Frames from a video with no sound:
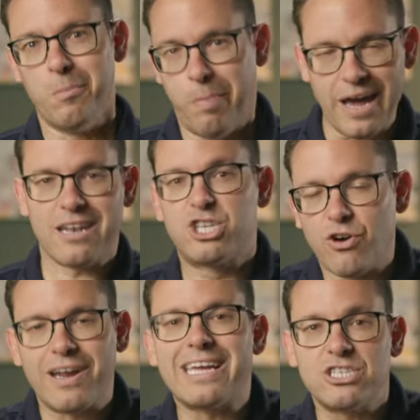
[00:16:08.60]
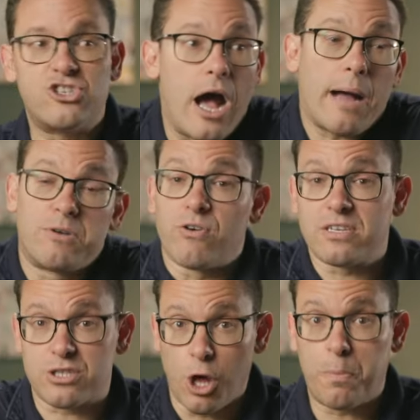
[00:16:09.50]
But during his job,
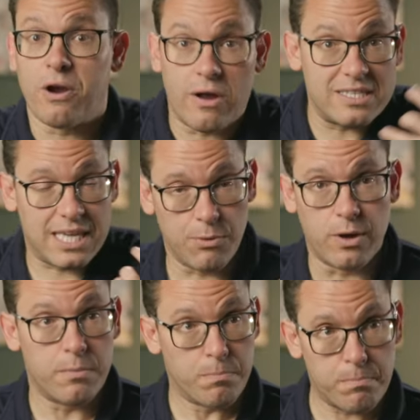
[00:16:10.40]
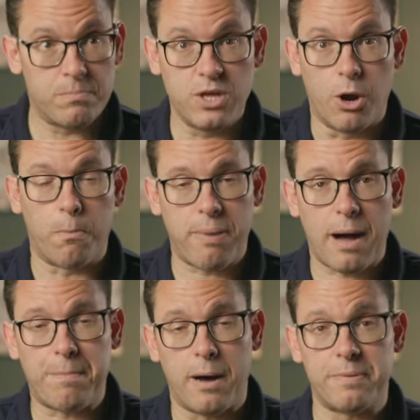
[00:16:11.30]
during slow periods, he would, you know,
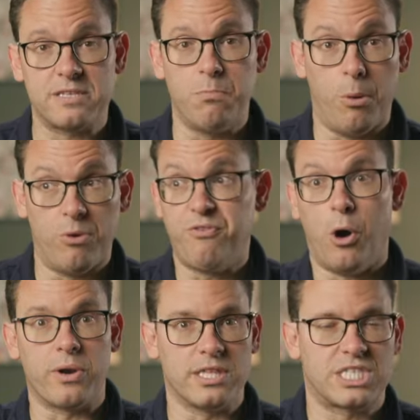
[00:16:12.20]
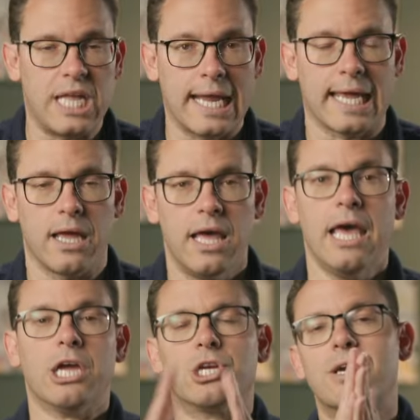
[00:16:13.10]
pop up his mobile phone and study.
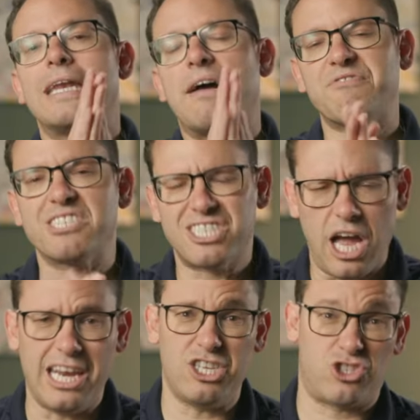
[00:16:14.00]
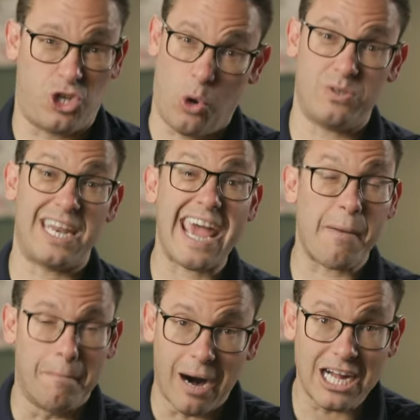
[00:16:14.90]
You're going to have to study so
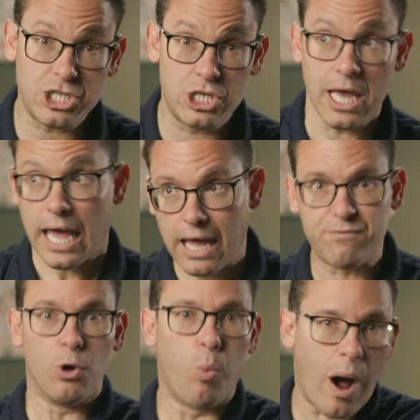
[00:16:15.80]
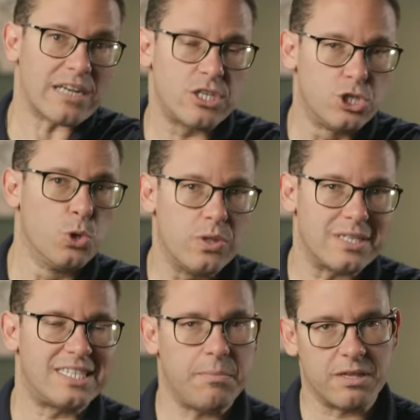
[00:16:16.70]
damn much if you want to do
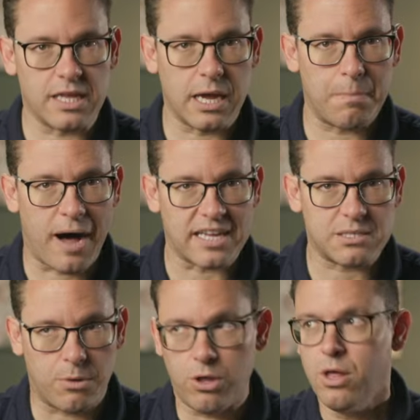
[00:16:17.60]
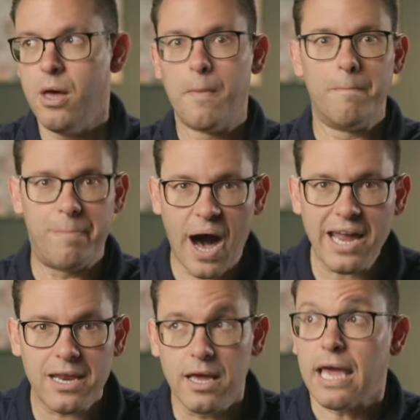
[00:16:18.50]
the seemingly impossible,
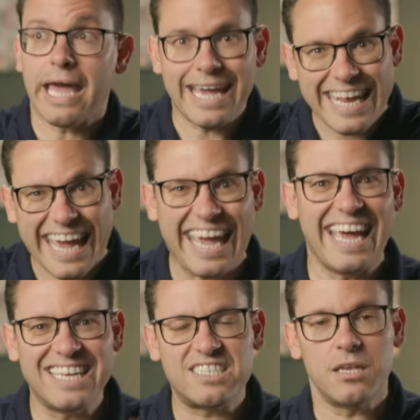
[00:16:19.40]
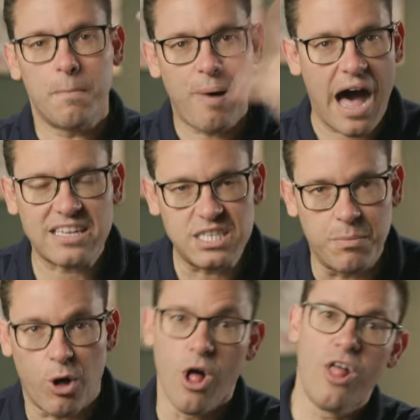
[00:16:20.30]
but it is
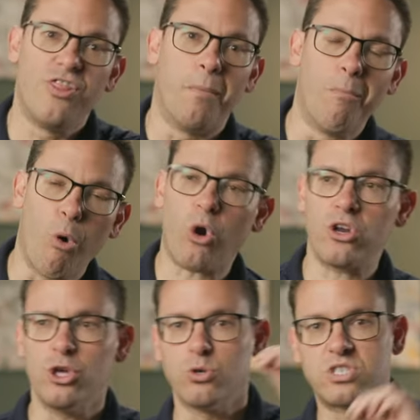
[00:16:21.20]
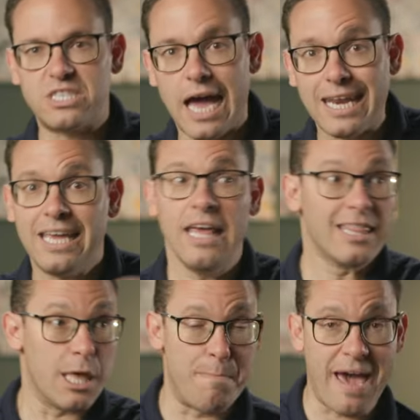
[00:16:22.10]
possible. The more you study,
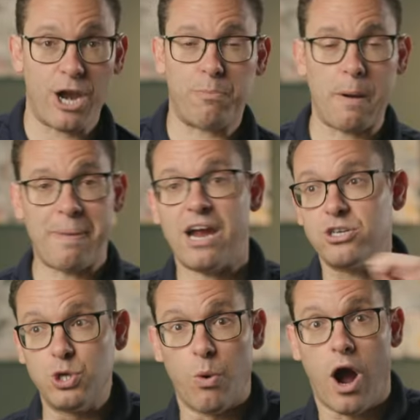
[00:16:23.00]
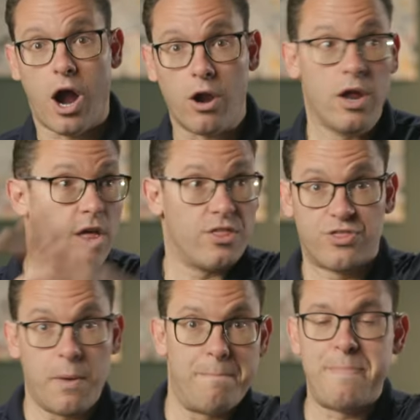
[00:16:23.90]
the better prepared you are,
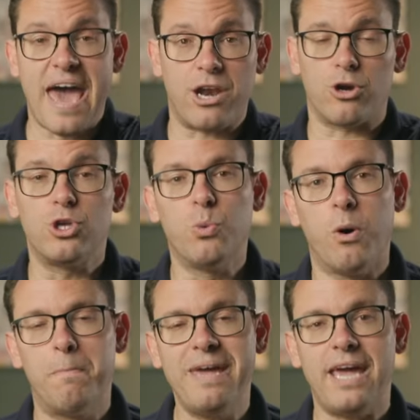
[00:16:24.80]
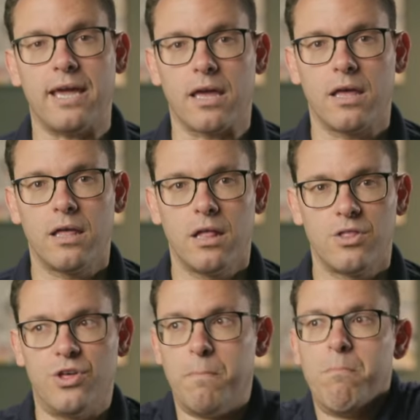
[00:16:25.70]
the better you will be,
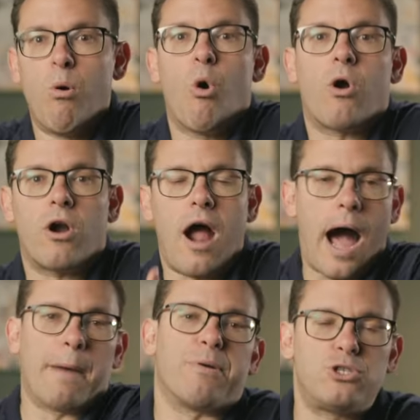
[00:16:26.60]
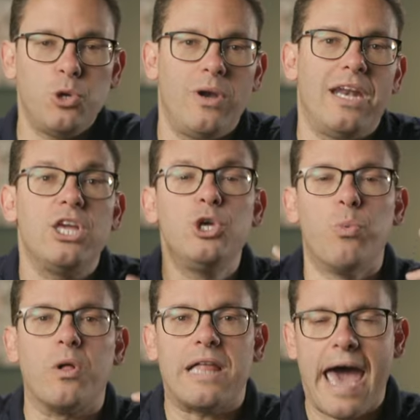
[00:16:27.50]
the more opportunity you
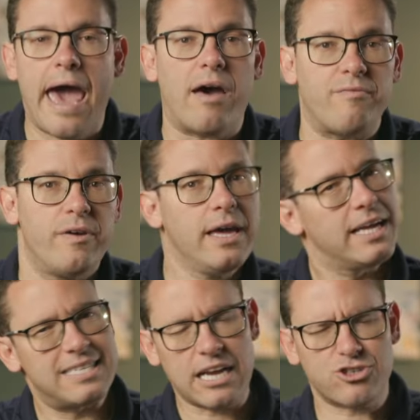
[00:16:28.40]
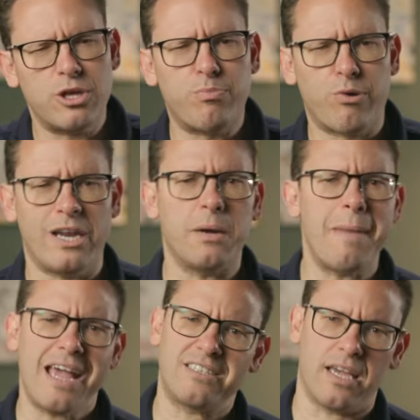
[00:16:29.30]
will have. It's actually pretty
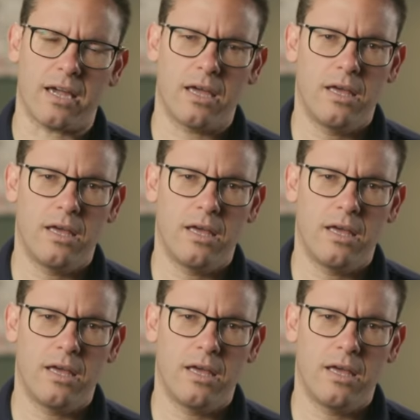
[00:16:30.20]
amazing.